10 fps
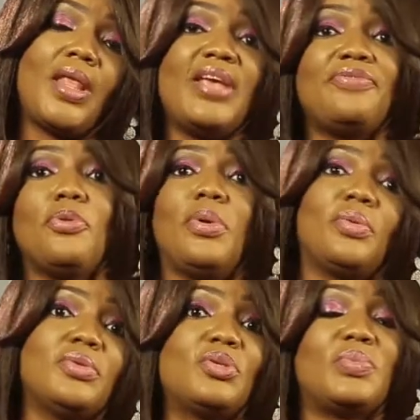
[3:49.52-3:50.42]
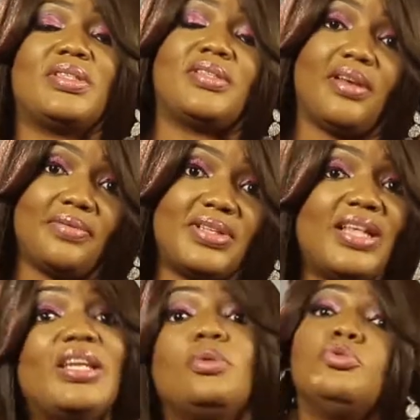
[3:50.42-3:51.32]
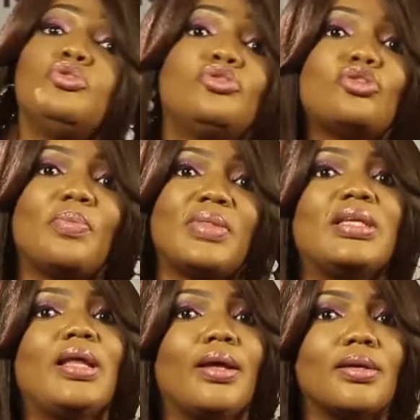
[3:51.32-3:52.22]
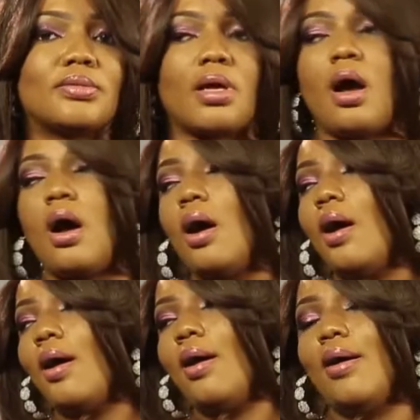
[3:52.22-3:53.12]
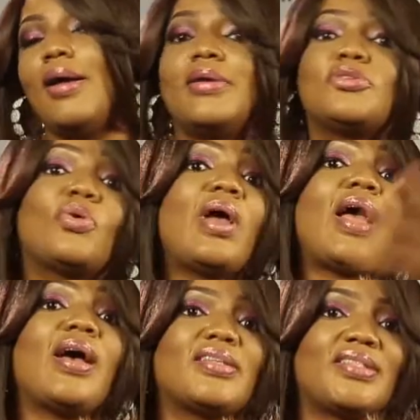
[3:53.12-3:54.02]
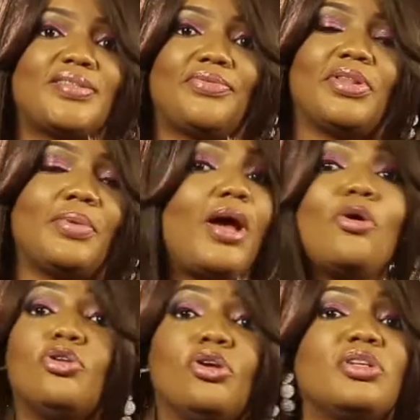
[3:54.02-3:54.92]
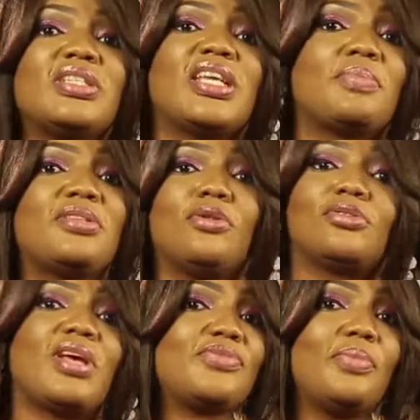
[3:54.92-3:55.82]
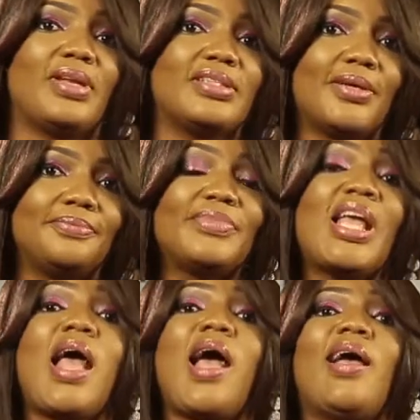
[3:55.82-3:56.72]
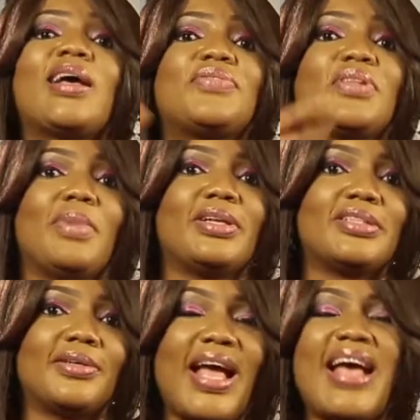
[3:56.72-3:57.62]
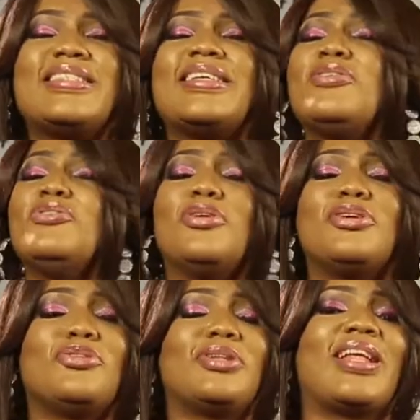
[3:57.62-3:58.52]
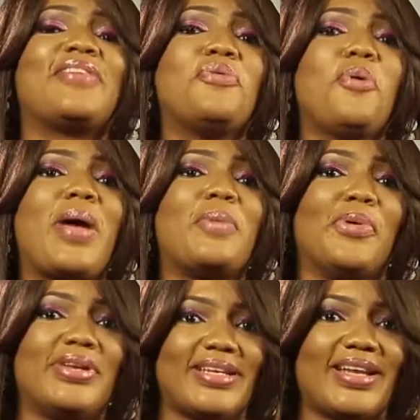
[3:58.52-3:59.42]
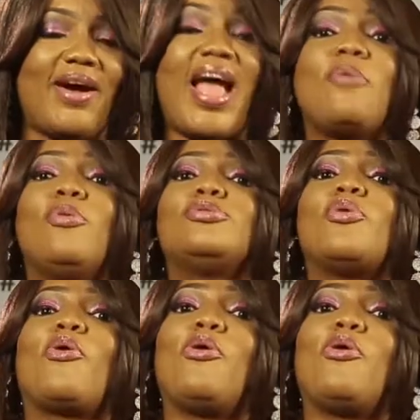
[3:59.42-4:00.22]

if nobody wants to be served, then he will do something else. Ah. So I asked for the, oh, you know, it doesn't take me too long to ask for manager. I asked for the manager and I said, you know, it's not that I even want my money now. I want to